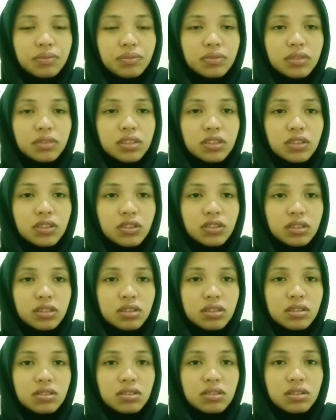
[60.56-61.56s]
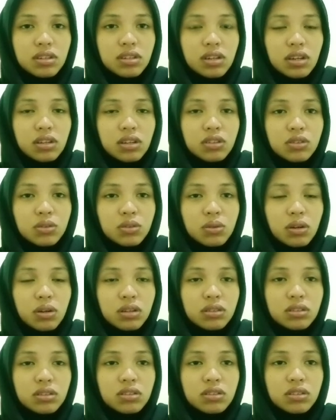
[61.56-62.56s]
teachers to
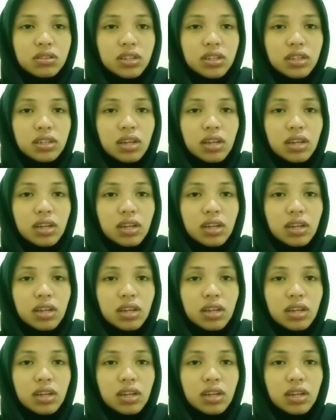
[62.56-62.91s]
understand